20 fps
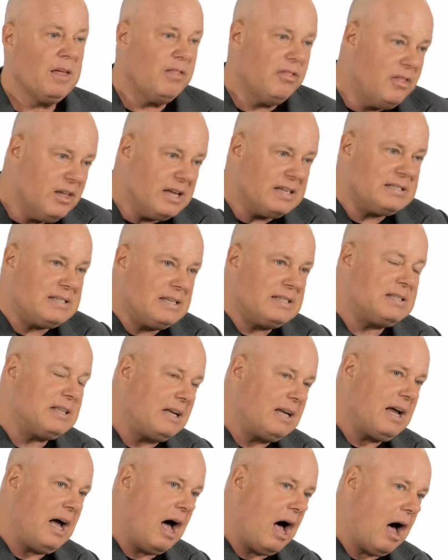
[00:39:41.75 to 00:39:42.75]
This is
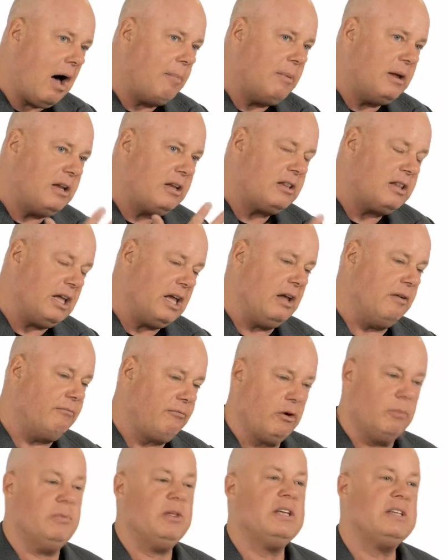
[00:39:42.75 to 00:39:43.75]
the common theme
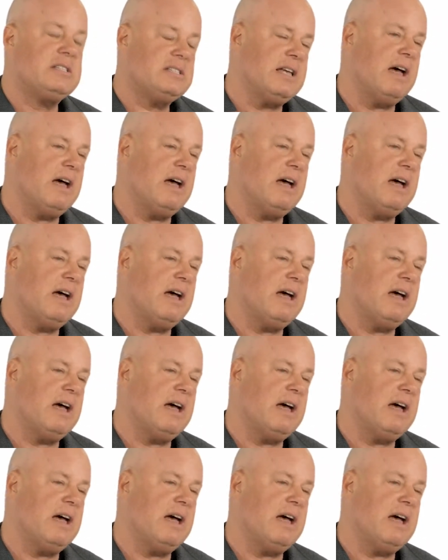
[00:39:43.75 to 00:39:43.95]
from these